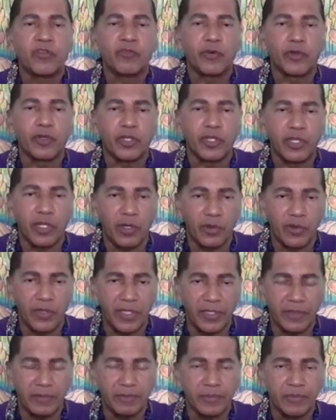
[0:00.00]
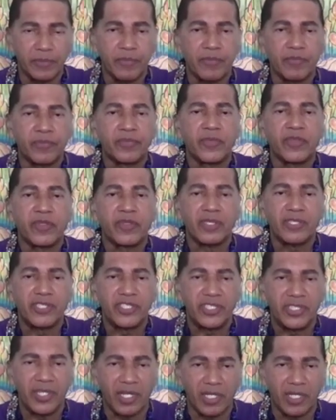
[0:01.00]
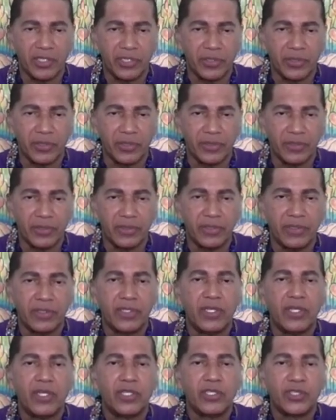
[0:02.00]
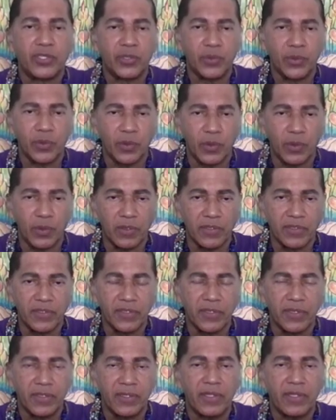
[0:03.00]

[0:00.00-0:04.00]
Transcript: for clothing, shelter, tools,